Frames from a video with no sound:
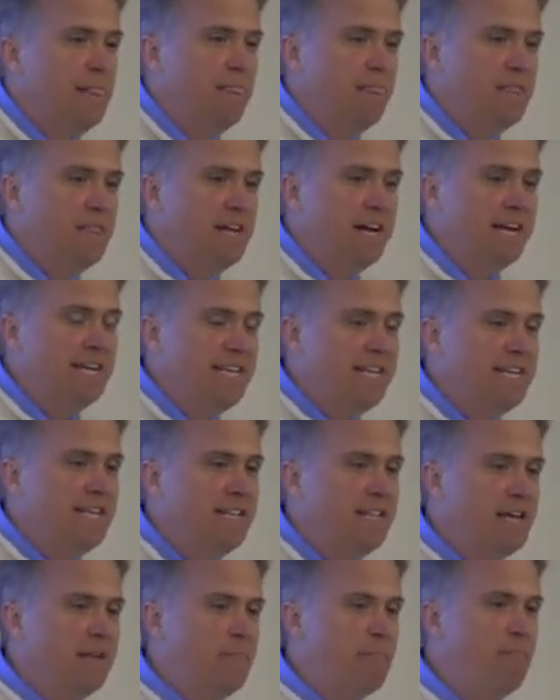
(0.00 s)
the
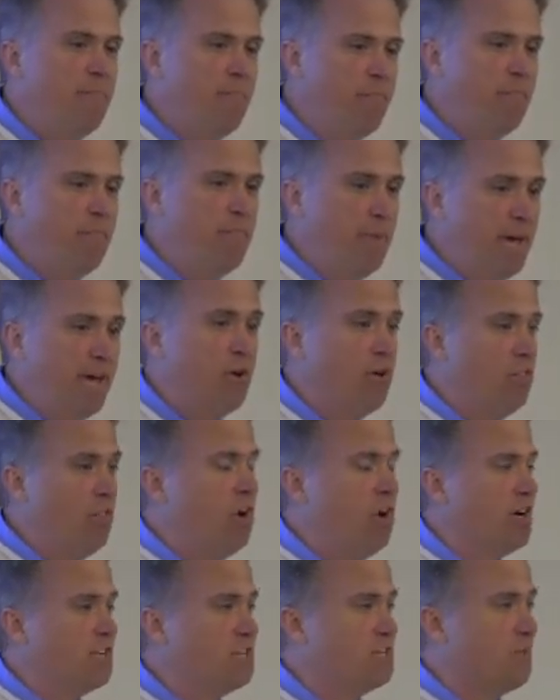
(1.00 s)
idea that better
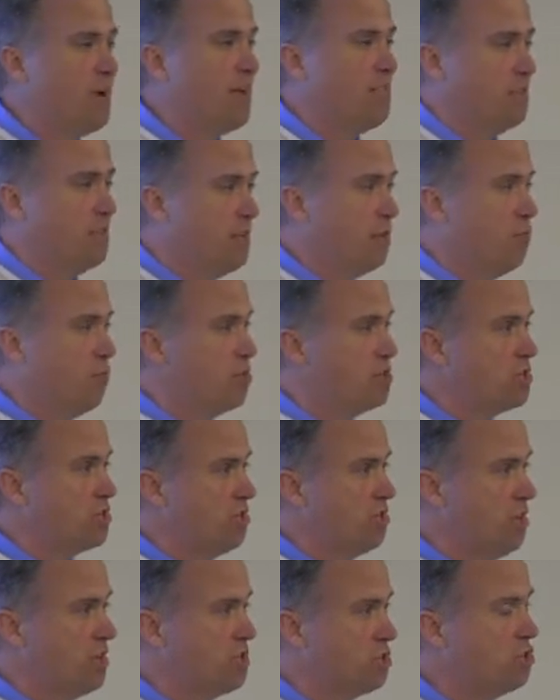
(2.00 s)
laws rather than
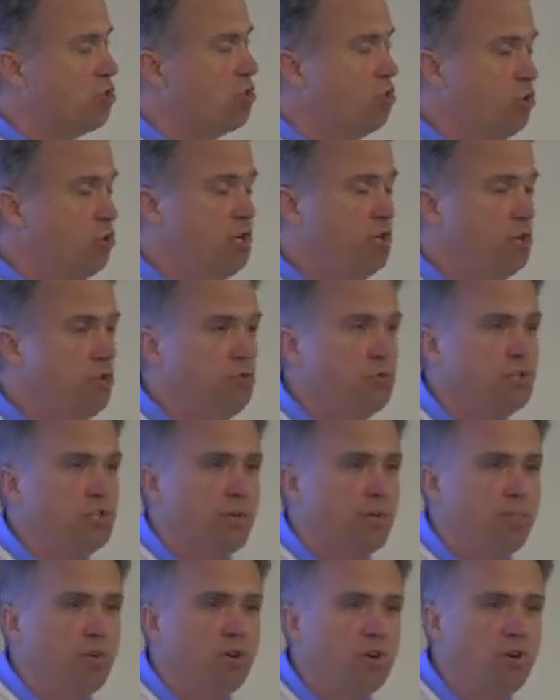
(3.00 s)
worse laws could do
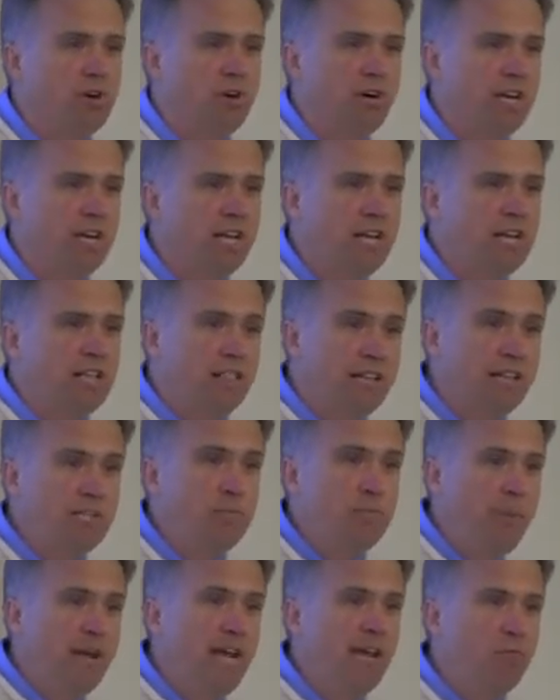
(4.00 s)
some good.
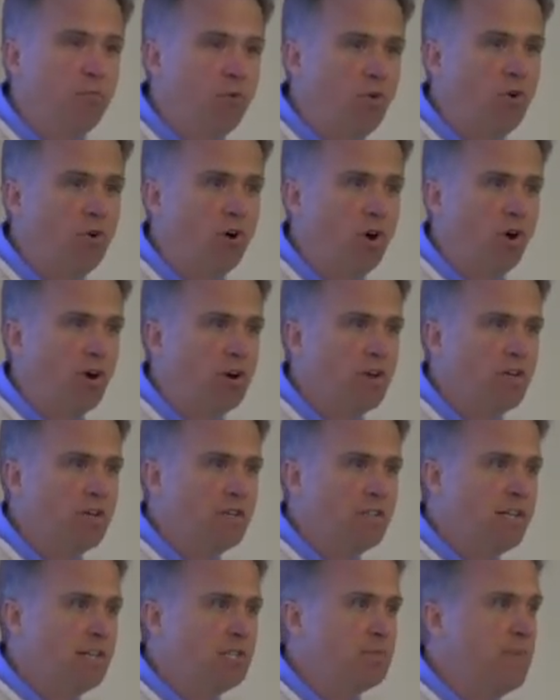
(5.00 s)
Let's ban war.
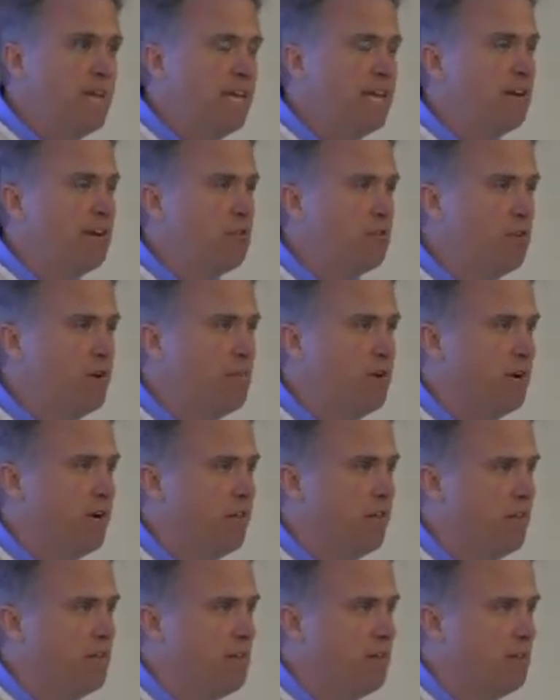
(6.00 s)
Let's make it
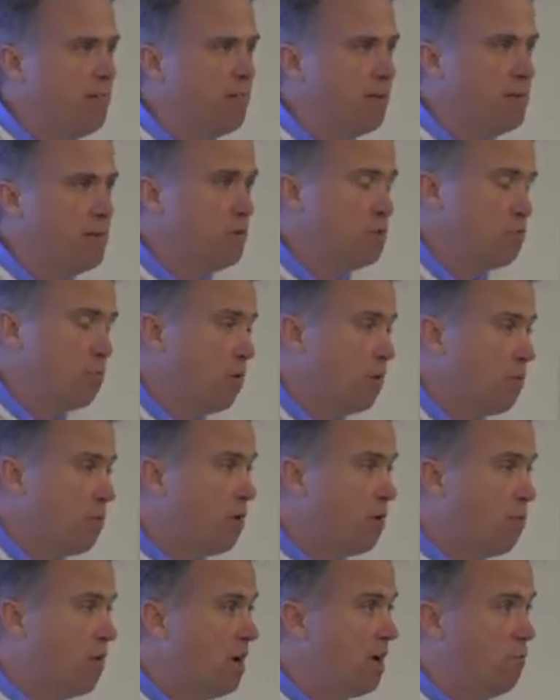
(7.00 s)
criminal. Because World
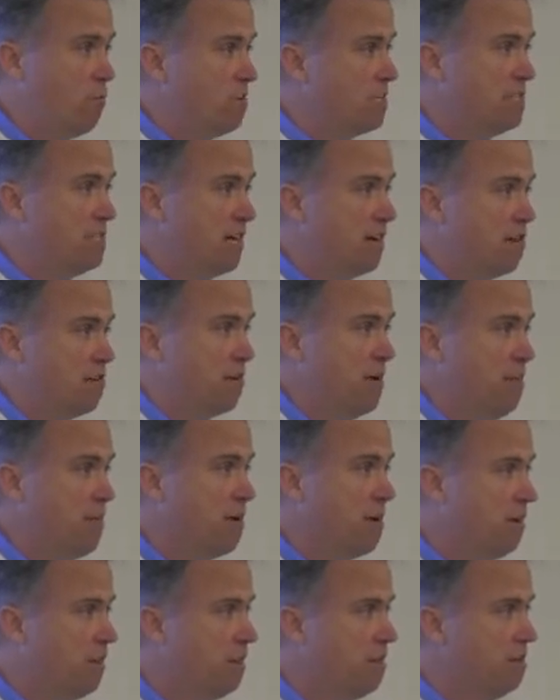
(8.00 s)
War I was not
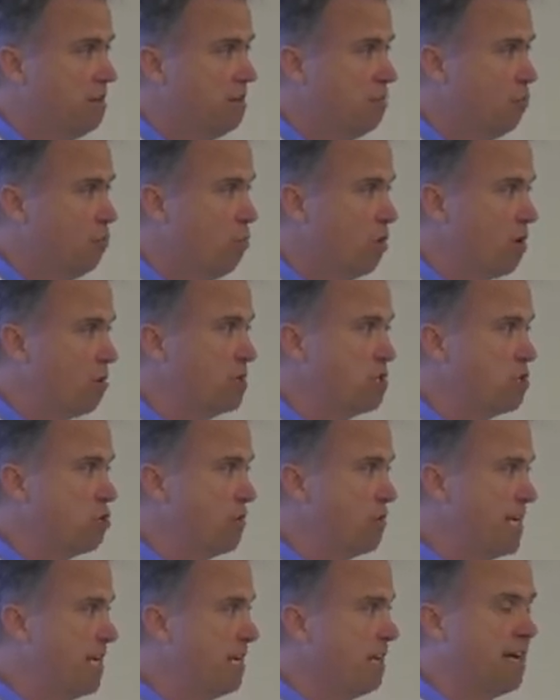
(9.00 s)
criminal. War was
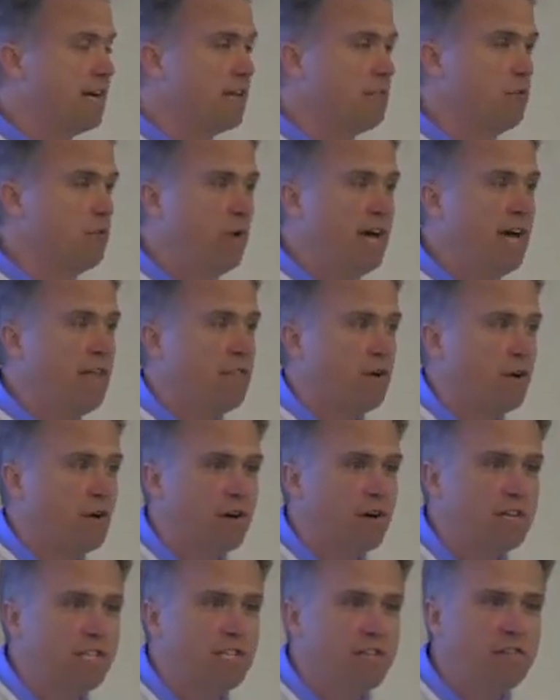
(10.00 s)
treated like the
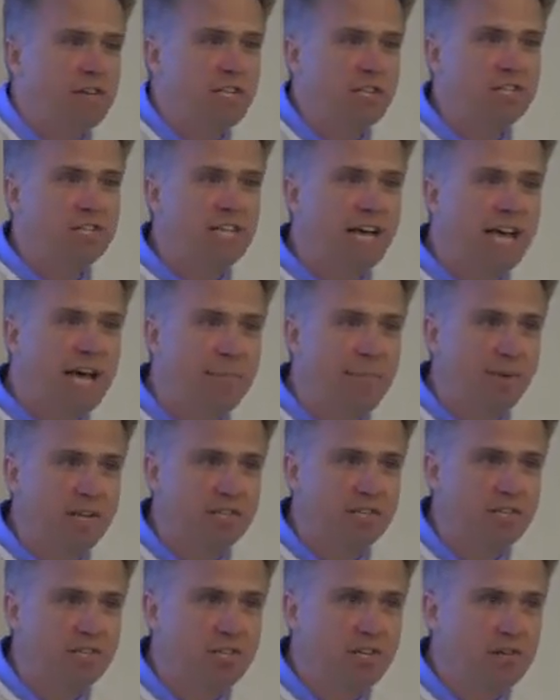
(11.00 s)
weather, as if it just
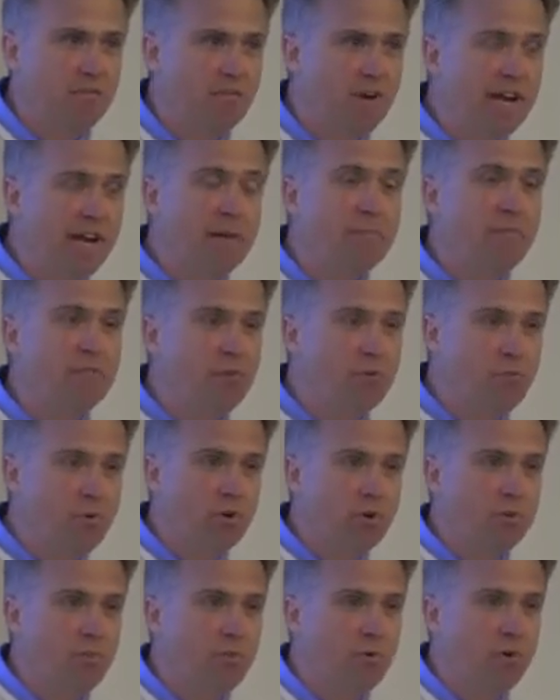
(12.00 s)
happens, right up through
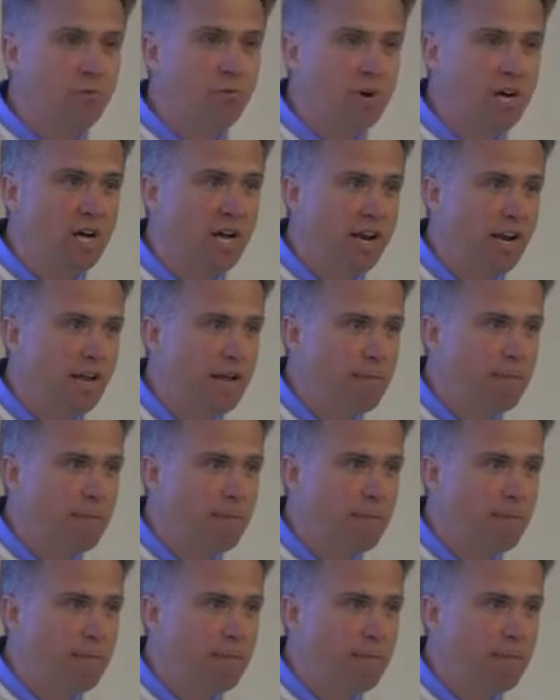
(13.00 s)
World War I.